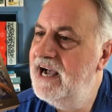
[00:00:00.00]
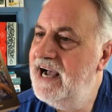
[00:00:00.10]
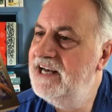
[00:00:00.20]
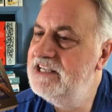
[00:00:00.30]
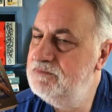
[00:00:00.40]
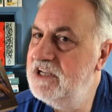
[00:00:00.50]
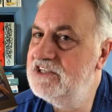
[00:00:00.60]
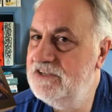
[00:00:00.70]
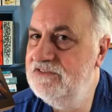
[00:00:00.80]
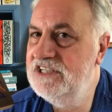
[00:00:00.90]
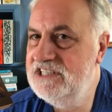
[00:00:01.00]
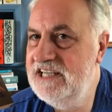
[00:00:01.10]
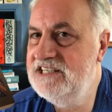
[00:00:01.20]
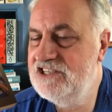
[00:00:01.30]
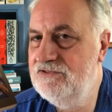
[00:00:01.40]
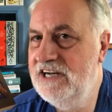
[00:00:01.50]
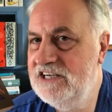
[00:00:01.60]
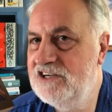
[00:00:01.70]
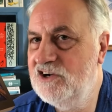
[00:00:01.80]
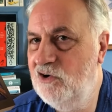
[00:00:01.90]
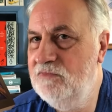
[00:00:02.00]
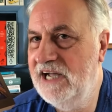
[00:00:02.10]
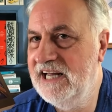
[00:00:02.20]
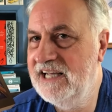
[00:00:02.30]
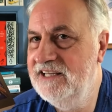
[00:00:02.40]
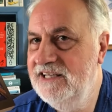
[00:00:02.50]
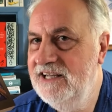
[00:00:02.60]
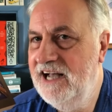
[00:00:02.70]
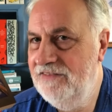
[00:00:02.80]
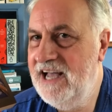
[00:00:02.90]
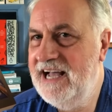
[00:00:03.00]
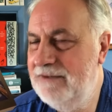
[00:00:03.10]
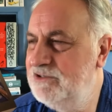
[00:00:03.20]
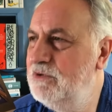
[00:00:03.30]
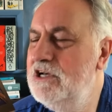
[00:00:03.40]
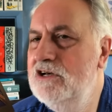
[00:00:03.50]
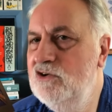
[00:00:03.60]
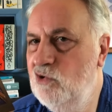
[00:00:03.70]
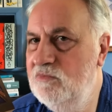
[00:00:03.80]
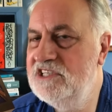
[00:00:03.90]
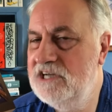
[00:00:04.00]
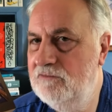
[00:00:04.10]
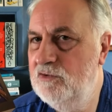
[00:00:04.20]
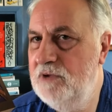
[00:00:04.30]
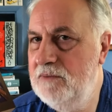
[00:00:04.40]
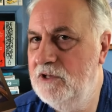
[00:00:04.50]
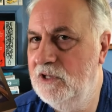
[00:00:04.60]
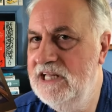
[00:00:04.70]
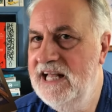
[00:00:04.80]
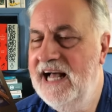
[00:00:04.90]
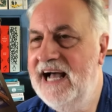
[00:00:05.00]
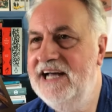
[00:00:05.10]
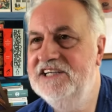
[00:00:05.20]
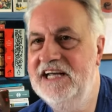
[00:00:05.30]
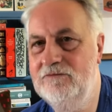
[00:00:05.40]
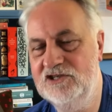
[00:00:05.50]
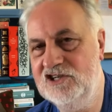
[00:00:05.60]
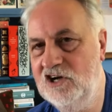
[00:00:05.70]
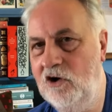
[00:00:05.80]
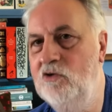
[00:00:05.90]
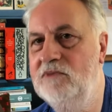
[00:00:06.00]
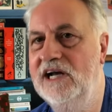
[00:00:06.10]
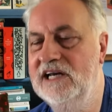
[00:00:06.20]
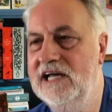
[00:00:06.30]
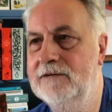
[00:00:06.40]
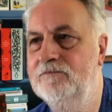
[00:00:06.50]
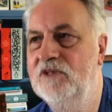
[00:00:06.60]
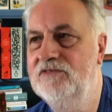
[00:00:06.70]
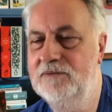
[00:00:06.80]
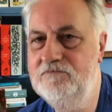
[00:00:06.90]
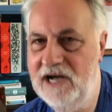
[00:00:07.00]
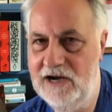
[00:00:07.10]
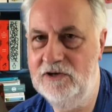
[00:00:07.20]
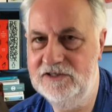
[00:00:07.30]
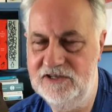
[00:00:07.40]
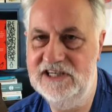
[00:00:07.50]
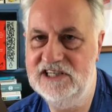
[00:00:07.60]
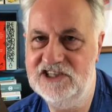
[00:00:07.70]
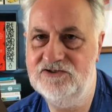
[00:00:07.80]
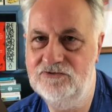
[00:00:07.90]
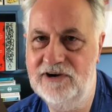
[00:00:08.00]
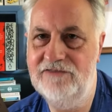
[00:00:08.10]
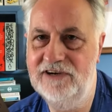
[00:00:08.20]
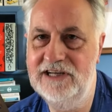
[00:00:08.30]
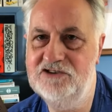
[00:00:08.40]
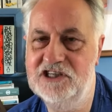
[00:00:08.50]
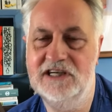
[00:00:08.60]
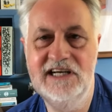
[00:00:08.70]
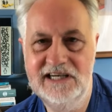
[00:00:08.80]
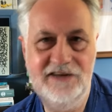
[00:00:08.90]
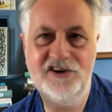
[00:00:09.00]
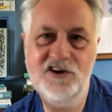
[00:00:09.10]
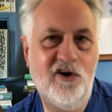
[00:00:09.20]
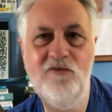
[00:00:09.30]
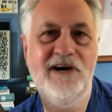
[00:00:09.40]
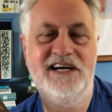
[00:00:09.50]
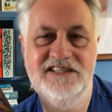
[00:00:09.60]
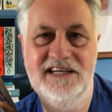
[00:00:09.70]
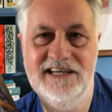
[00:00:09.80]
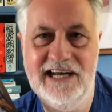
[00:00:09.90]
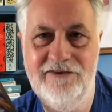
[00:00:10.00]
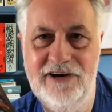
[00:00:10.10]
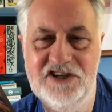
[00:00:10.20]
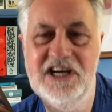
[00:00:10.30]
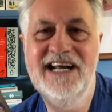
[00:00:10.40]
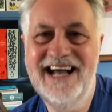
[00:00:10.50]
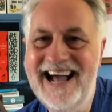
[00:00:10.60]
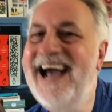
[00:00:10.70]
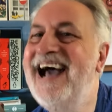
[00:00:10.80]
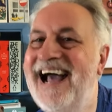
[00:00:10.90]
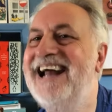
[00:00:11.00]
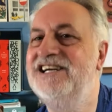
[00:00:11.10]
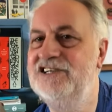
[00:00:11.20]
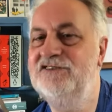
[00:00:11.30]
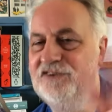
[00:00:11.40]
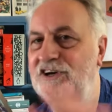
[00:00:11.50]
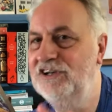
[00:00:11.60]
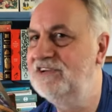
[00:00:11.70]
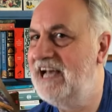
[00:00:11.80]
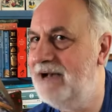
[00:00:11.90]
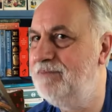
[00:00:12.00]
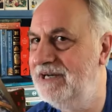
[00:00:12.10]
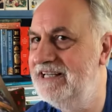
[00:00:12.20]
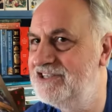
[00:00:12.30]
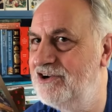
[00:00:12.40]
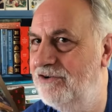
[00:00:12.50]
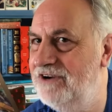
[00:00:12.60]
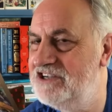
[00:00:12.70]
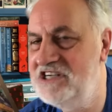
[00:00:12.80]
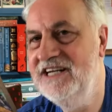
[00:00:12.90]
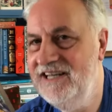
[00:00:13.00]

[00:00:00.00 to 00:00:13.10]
And it's because of diseases related to coal mining. And that happened to an enormous number of people. And it was coal mining that powered the Industrial Revolution. Now, the coal miners didn't get rich. A handful of capitalists got rich.